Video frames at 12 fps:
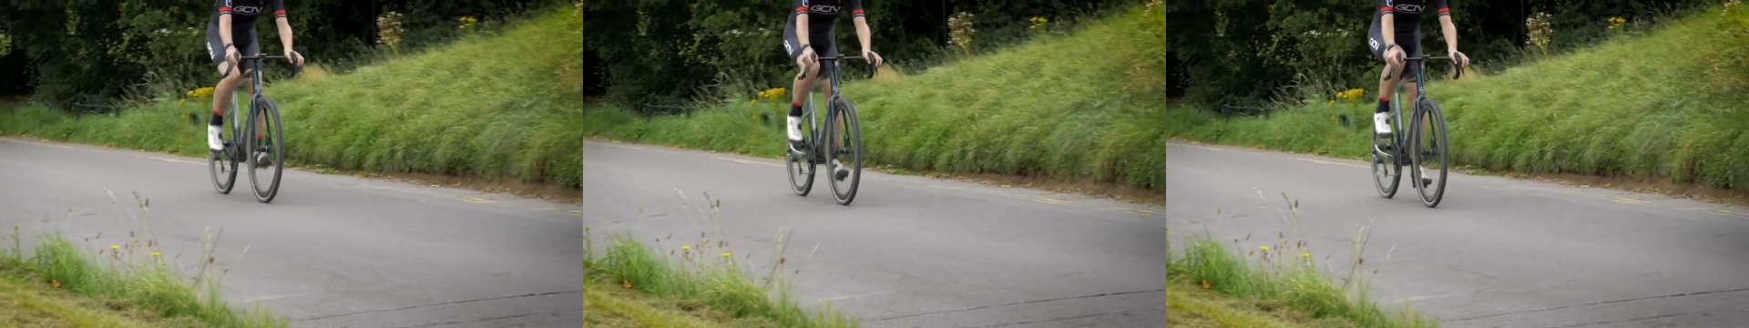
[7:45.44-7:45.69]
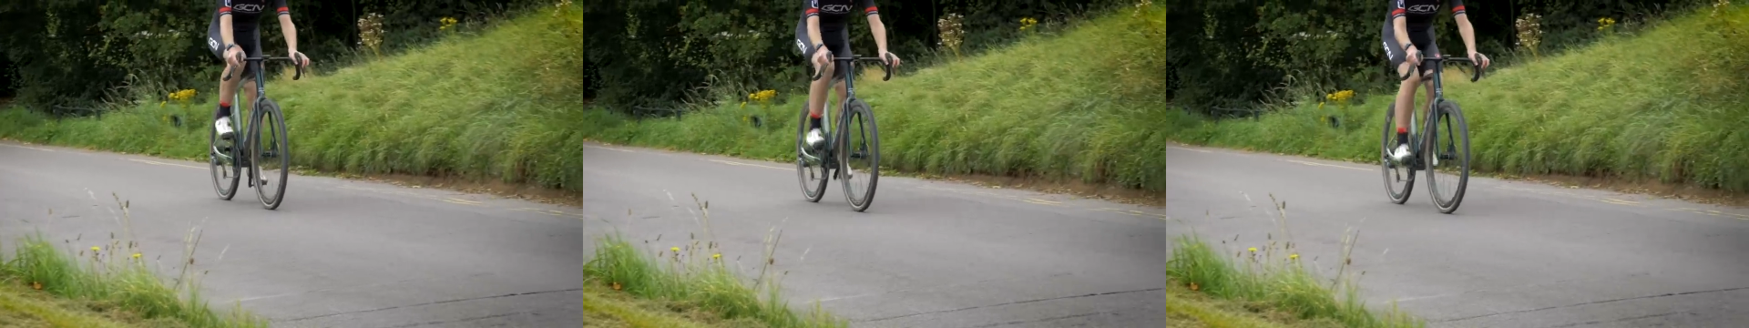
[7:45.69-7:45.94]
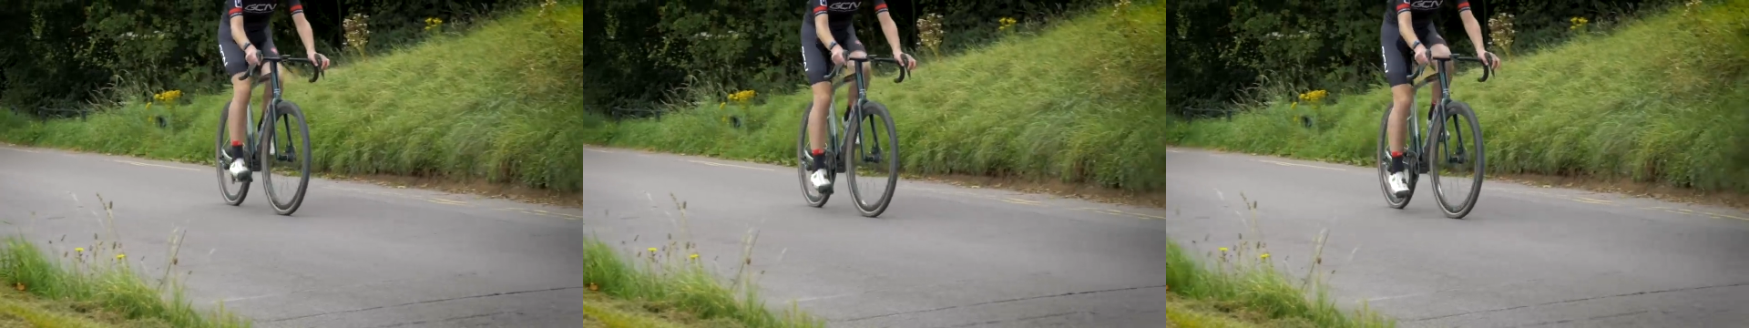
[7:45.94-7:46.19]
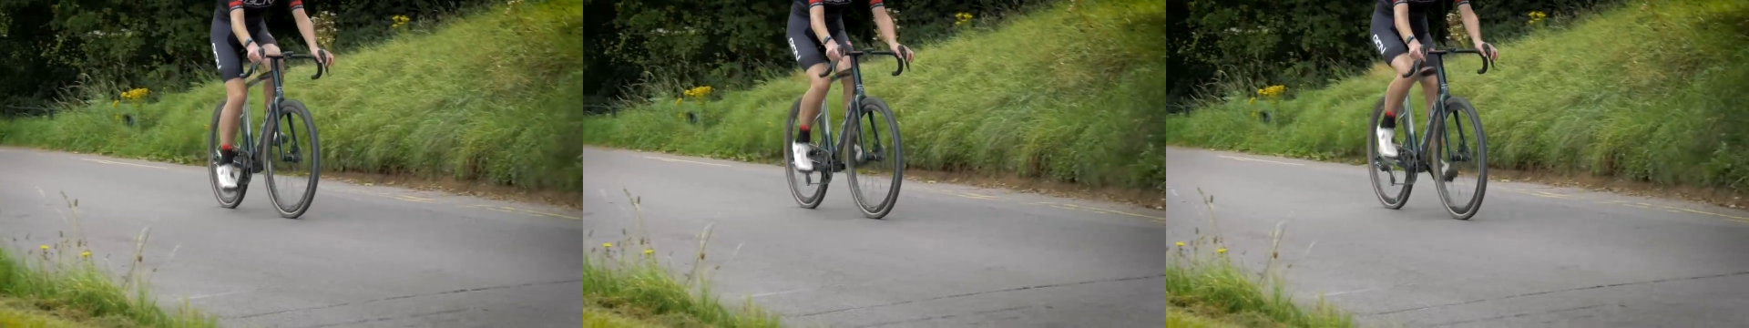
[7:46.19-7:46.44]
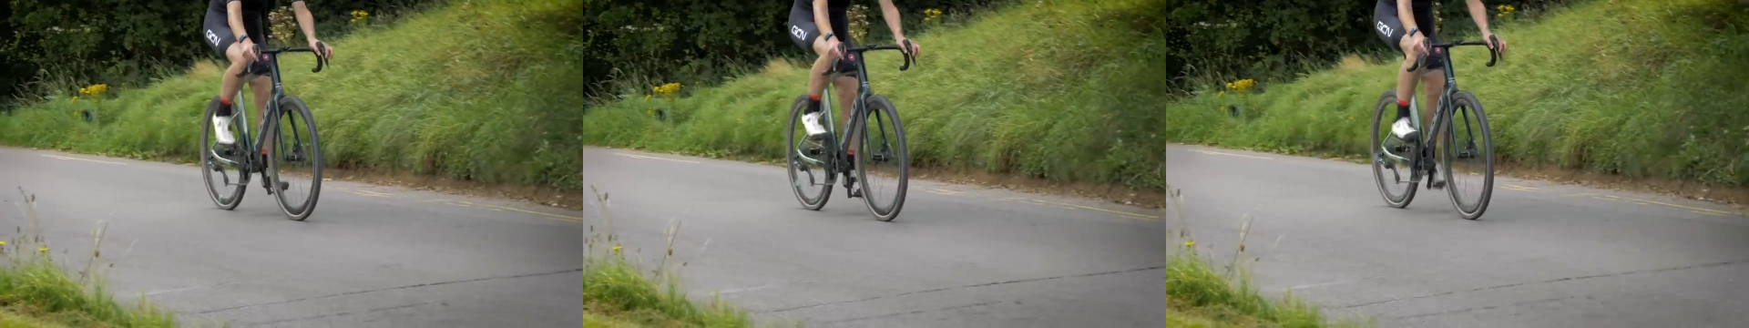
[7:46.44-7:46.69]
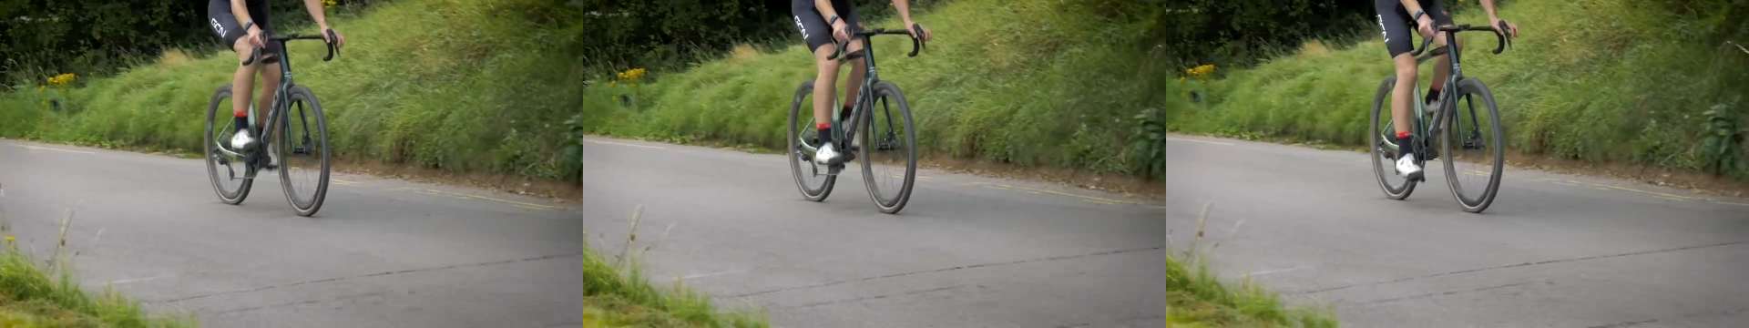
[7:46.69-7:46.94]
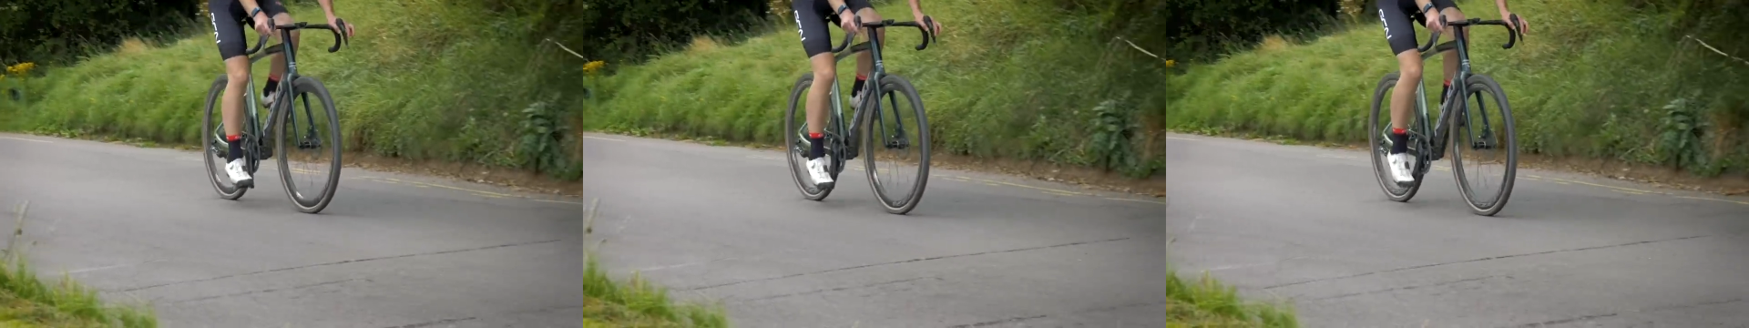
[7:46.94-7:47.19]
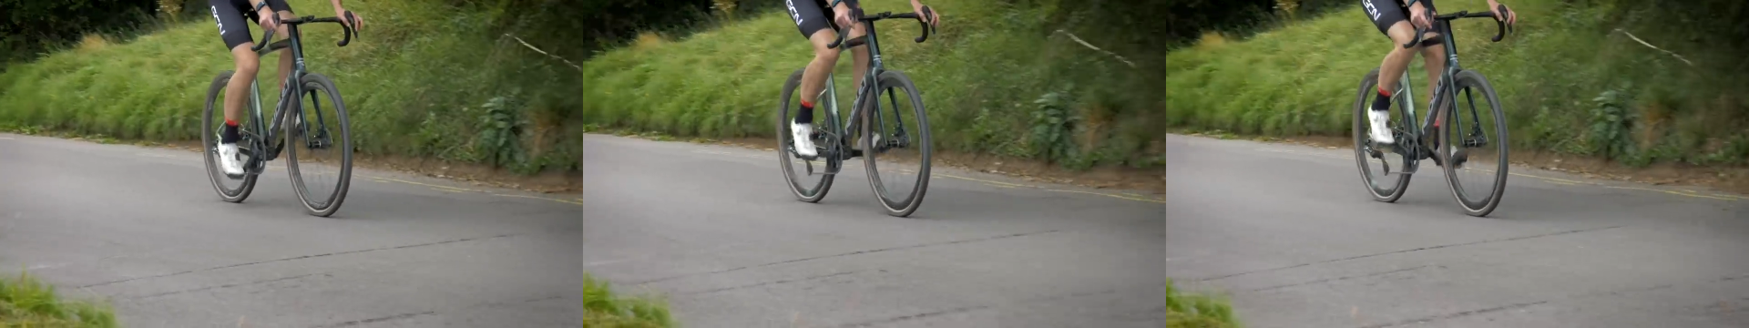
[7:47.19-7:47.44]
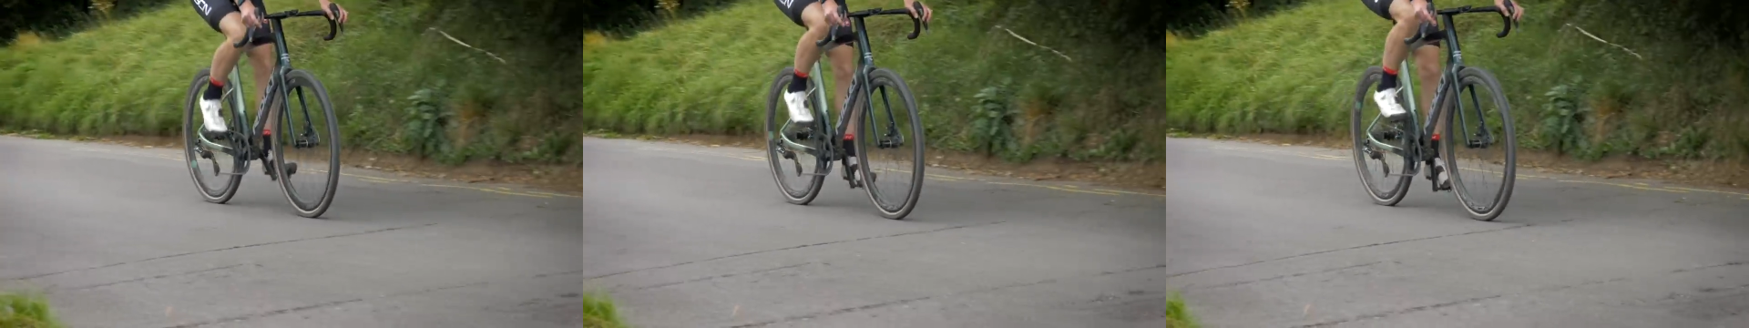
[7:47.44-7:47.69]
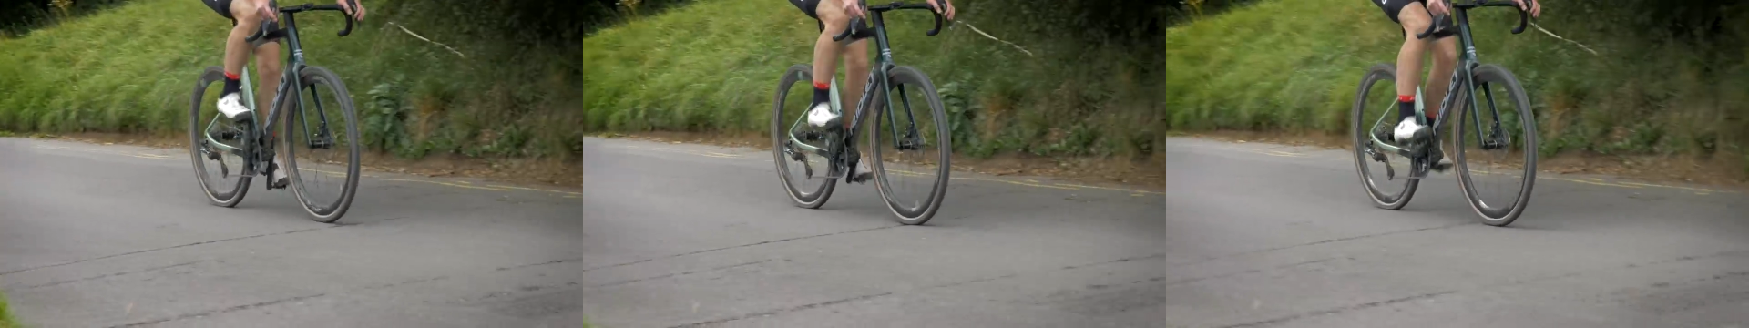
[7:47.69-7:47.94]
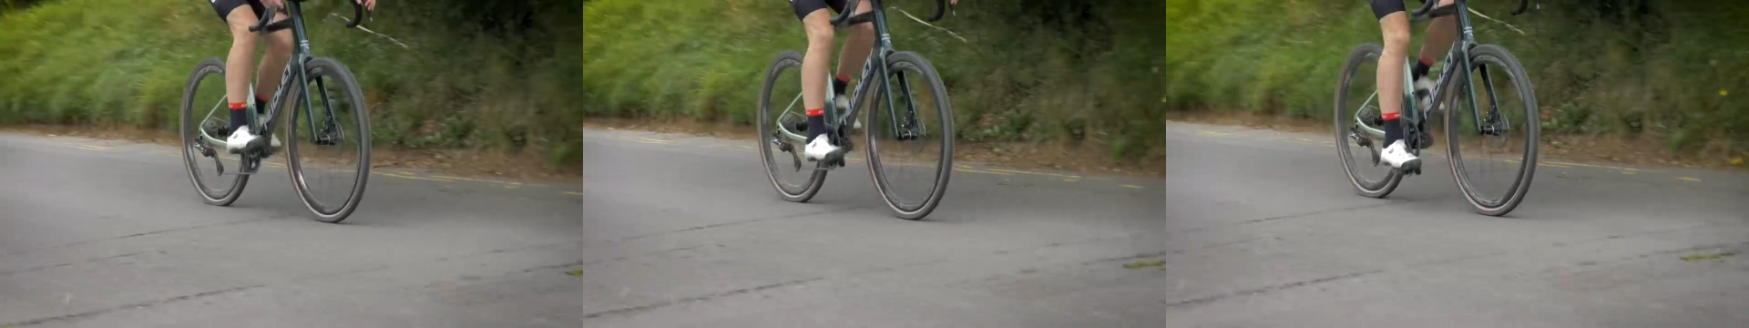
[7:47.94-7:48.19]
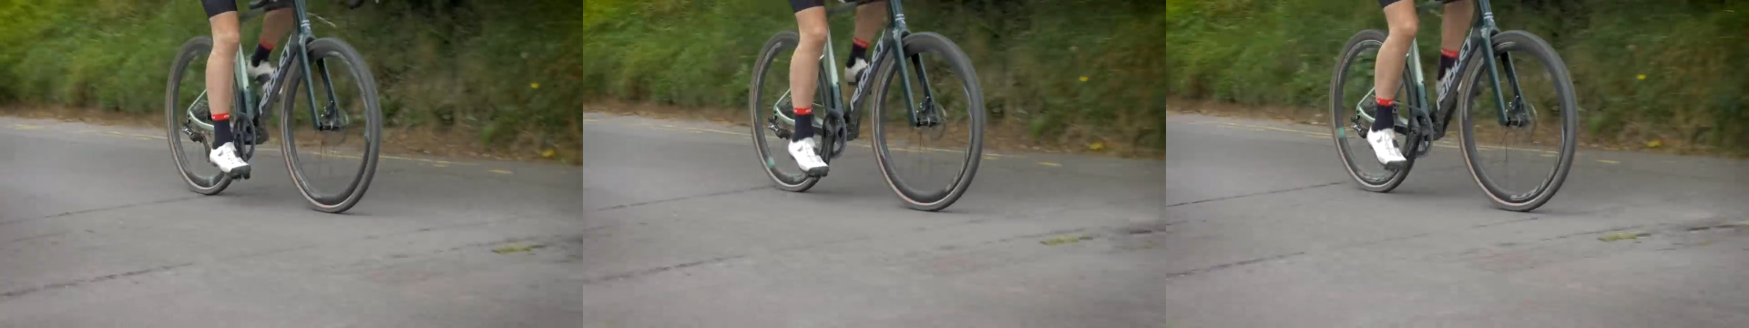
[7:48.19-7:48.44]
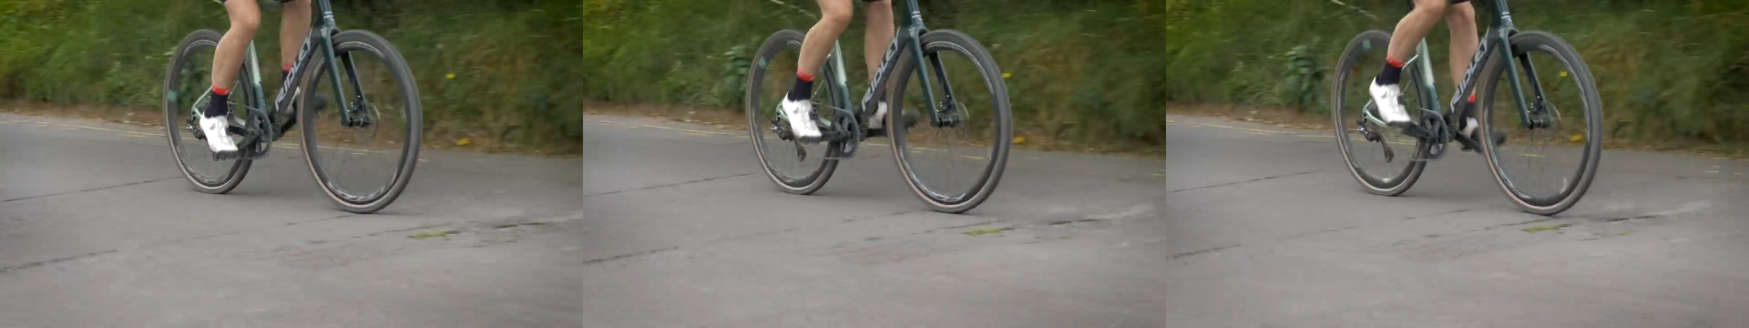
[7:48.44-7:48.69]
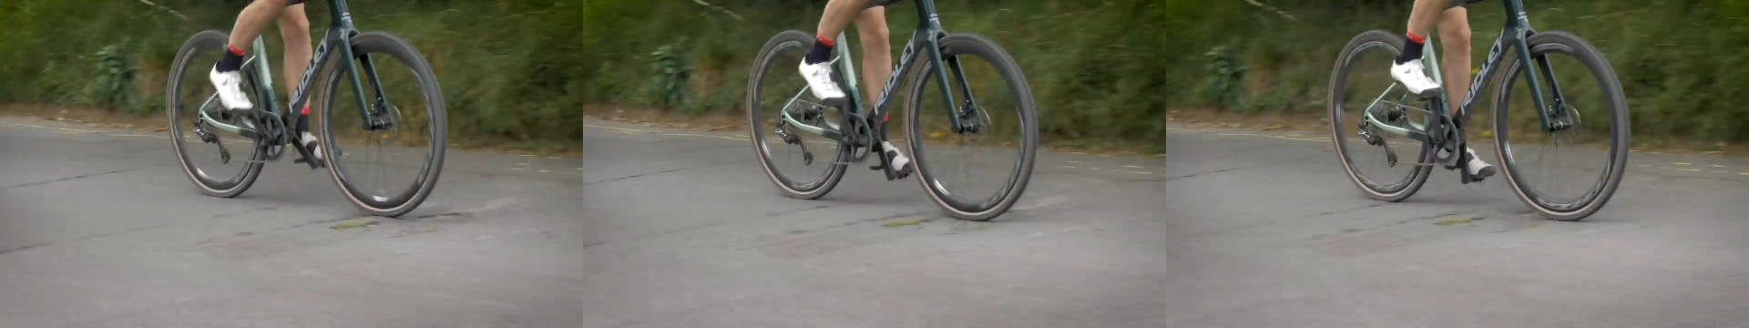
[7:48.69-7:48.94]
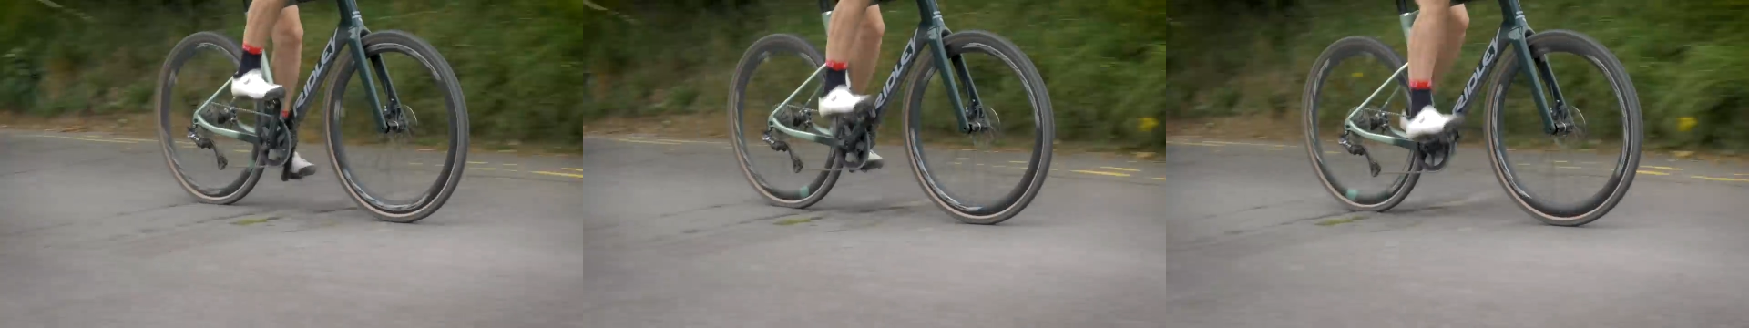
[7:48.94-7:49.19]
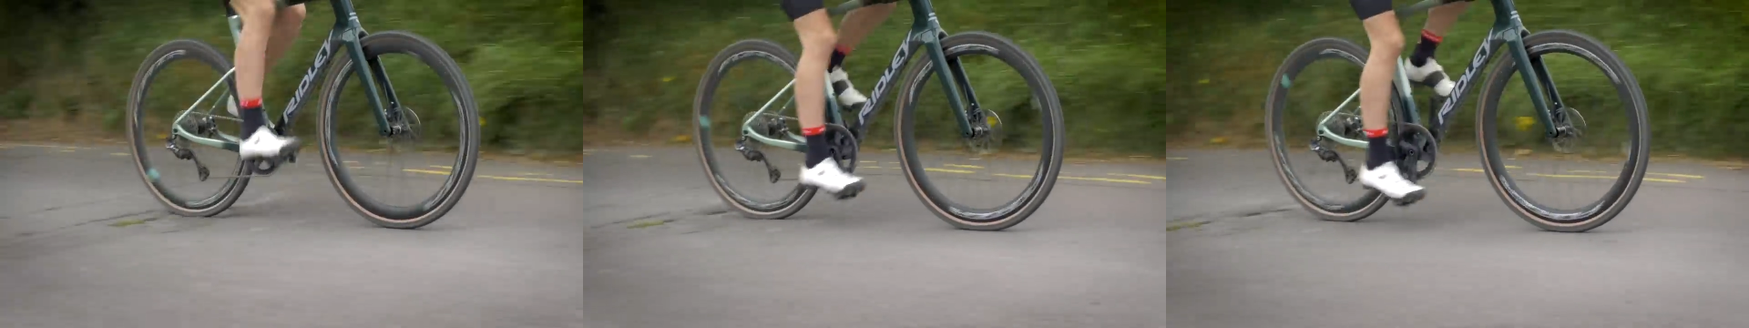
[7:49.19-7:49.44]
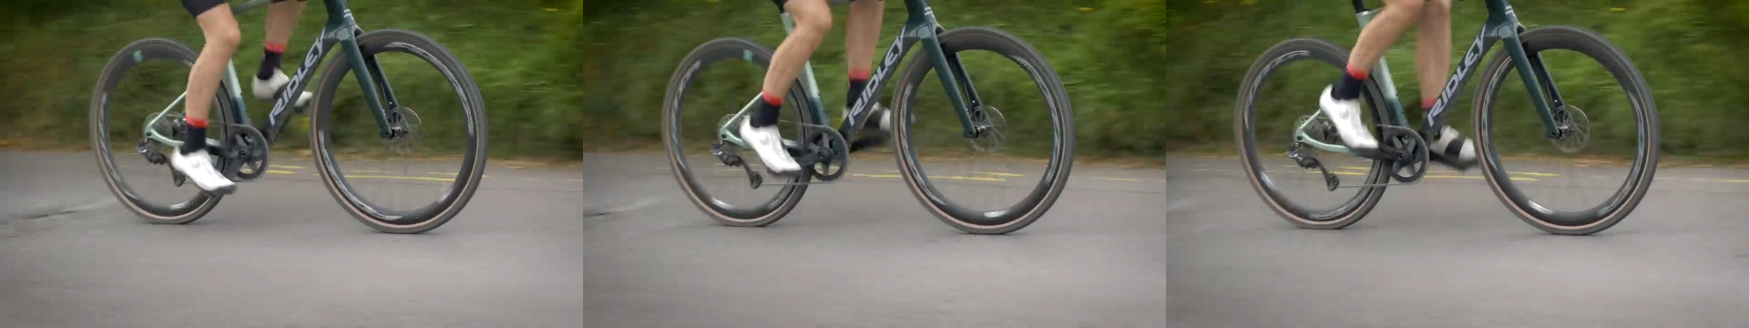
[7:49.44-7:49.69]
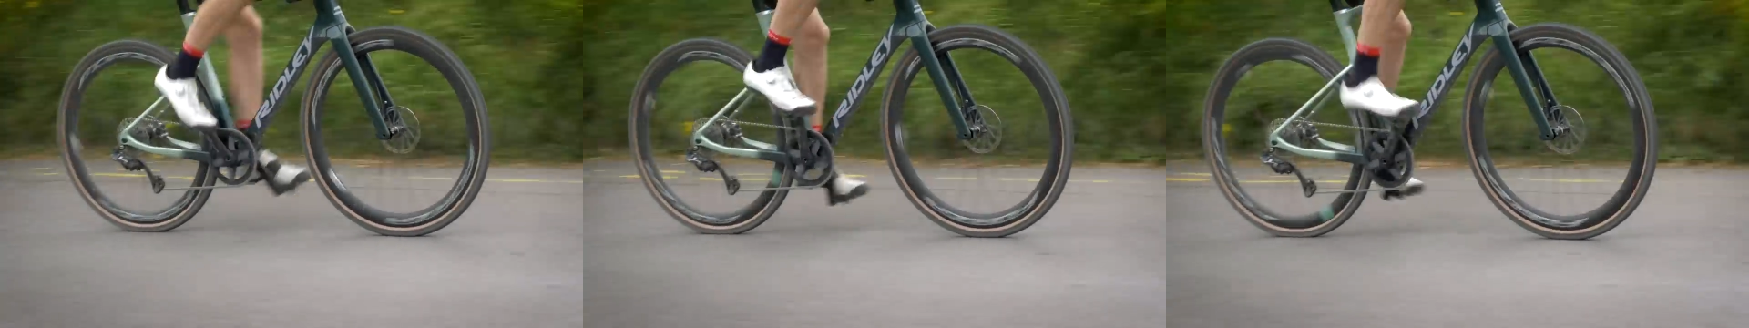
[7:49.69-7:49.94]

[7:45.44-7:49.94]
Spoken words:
No face is visible, so there are no lips to read.